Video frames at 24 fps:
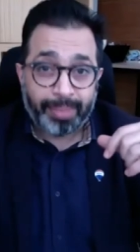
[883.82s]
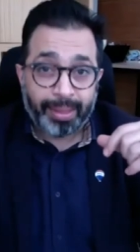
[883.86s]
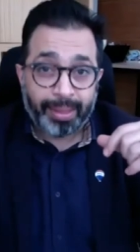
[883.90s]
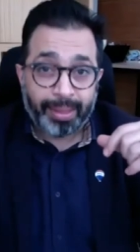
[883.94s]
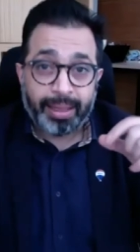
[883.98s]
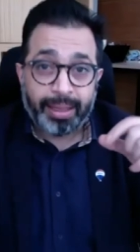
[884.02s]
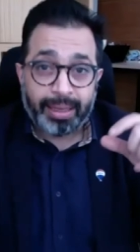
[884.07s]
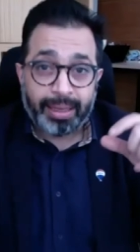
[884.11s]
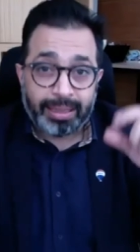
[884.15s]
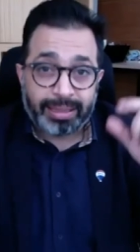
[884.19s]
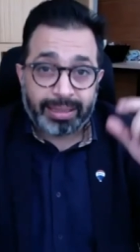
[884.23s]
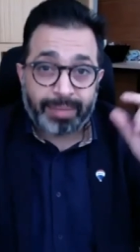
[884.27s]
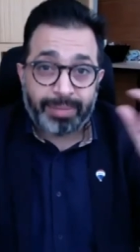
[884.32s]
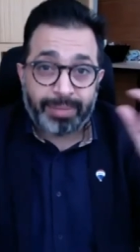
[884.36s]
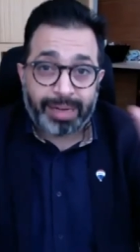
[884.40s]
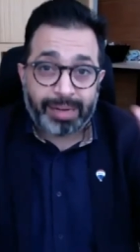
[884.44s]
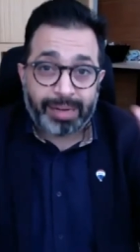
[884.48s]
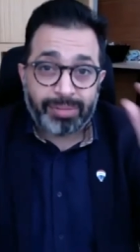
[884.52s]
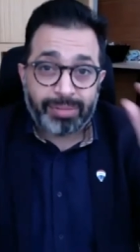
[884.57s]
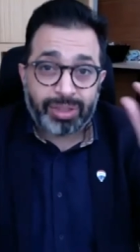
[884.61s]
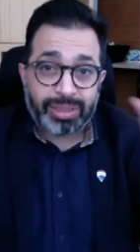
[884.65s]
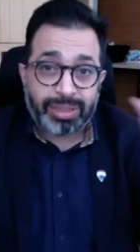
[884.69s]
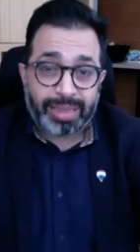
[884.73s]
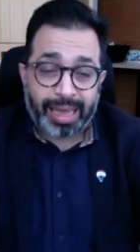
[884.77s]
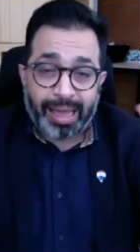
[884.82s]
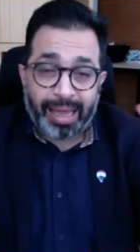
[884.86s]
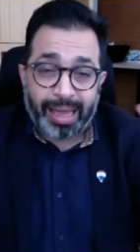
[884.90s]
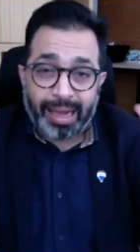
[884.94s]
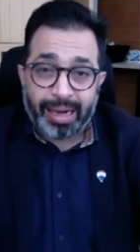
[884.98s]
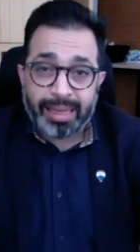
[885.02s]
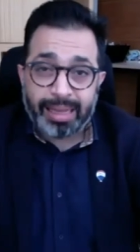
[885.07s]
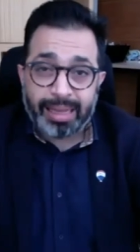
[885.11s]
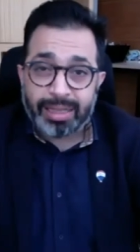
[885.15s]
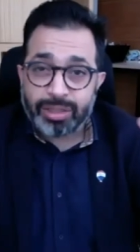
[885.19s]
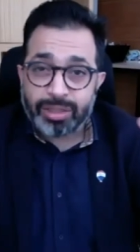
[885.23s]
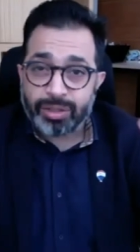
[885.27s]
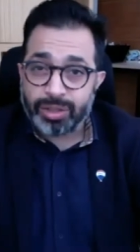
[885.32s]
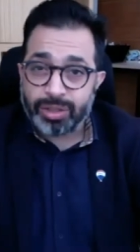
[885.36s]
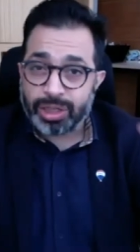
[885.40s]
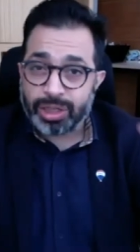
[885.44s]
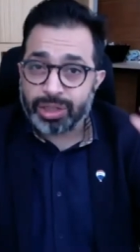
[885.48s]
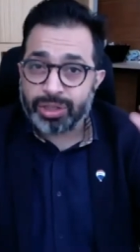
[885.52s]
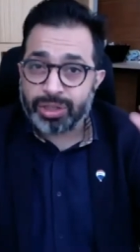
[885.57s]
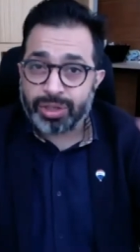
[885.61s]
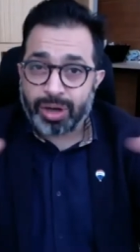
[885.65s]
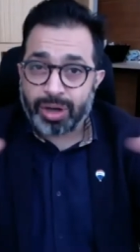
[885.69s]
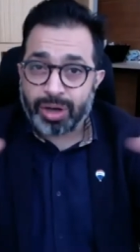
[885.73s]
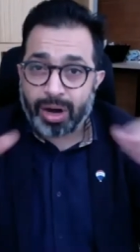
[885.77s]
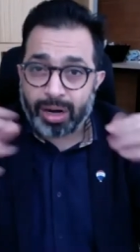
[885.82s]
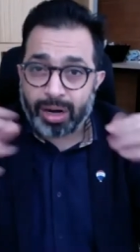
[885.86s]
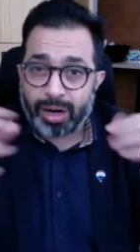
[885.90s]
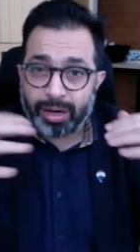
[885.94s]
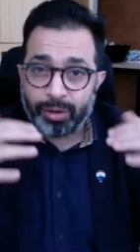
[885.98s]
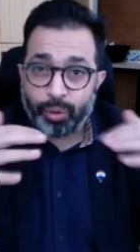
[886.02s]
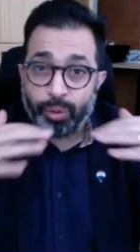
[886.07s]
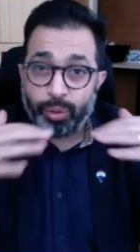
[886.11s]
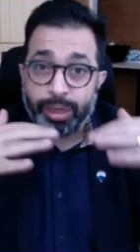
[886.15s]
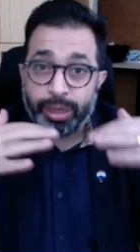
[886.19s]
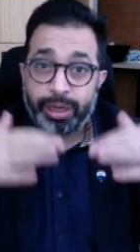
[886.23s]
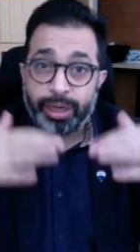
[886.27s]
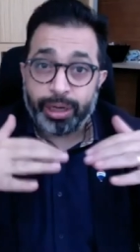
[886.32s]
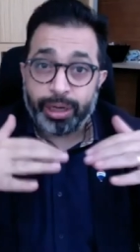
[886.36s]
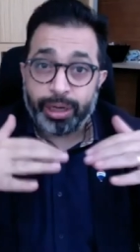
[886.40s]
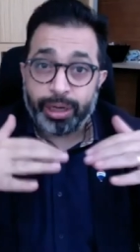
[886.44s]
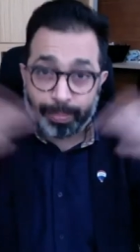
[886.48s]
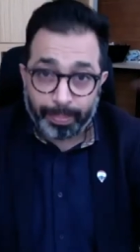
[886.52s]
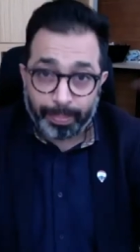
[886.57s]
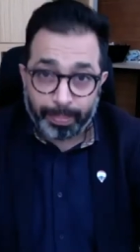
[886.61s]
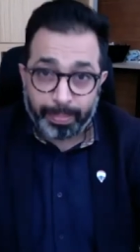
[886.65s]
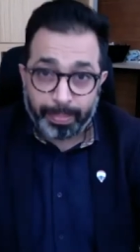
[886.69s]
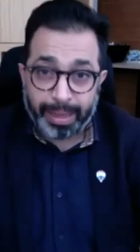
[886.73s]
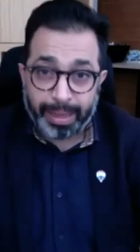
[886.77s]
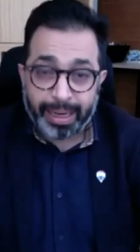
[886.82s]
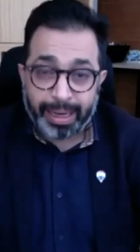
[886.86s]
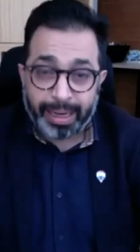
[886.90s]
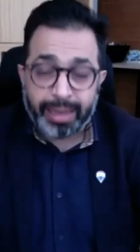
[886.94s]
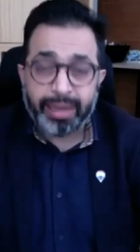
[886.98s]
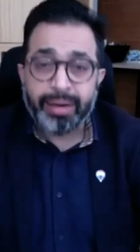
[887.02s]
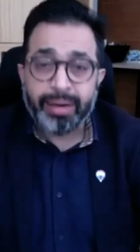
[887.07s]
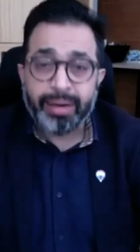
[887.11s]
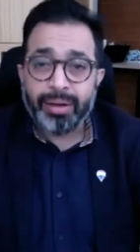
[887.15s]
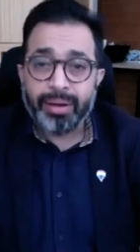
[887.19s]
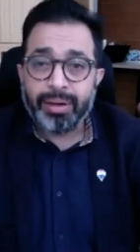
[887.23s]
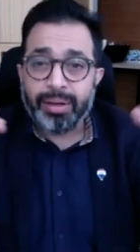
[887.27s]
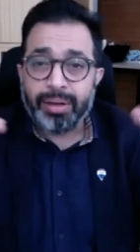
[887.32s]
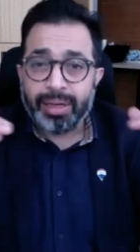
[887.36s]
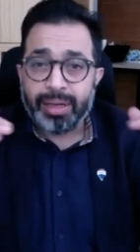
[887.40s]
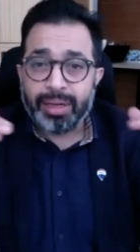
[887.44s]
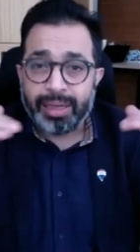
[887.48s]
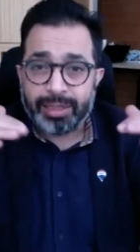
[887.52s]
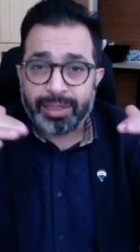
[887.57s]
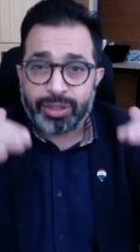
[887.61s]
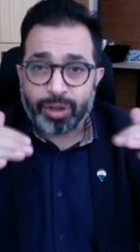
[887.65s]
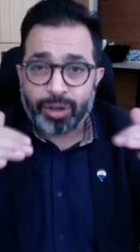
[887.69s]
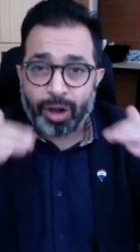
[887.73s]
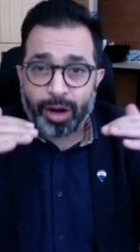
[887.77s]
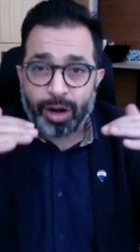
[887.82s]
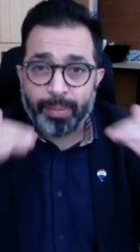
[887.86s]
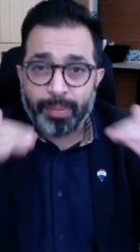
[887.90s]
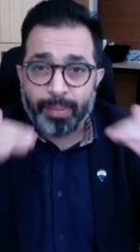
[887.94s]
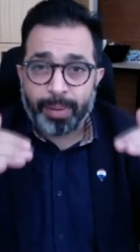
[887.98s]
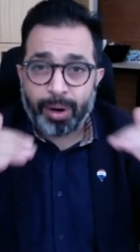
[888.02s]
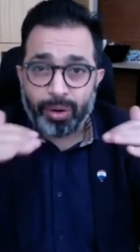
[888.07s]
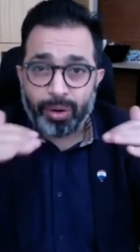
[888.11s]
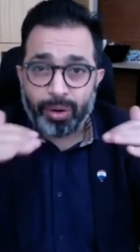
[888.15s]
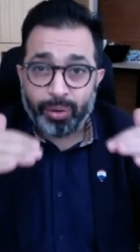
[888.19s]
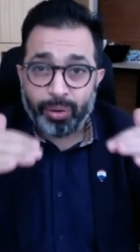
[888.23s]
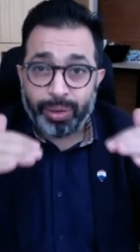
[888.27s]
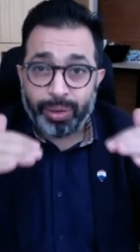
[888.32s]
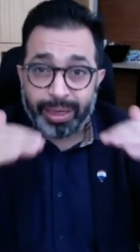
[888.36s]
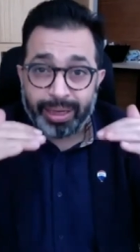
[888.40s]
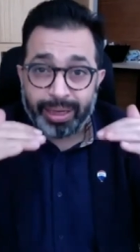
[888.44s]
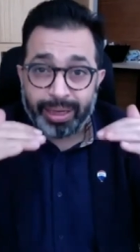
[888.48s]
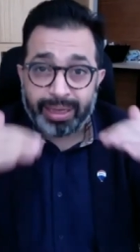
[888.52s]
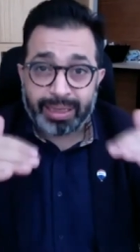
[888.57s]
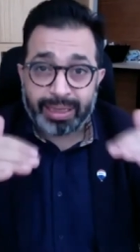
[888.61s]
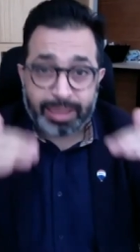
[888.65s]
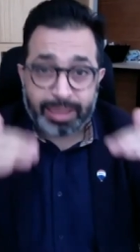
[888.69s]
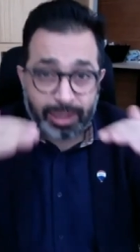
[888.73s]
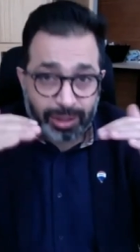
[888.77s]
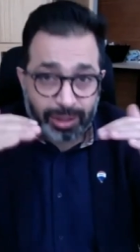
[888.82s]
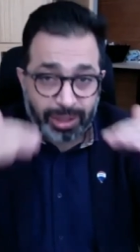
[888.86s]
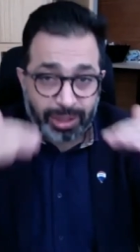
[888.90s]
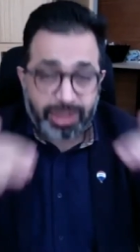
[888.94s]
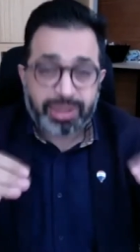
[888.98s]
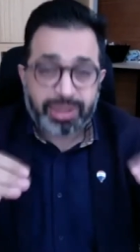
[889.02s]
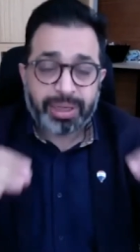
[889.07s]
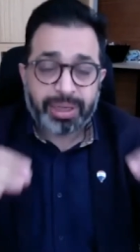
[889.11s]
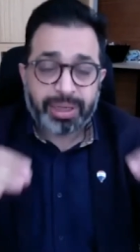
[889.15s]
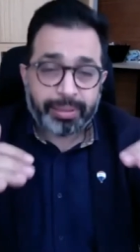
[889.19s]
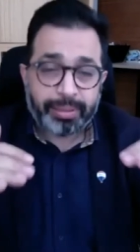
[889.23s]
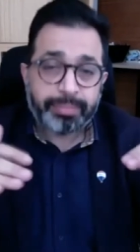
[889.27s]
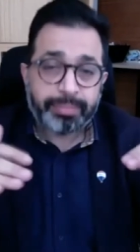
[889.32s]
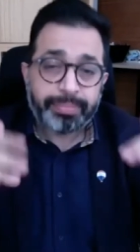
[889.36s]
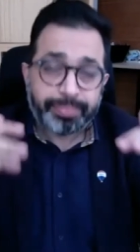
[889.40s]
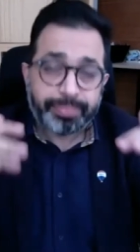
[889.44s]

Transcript: Sometimes scale is just not doing it big. It's all about doing it consistent.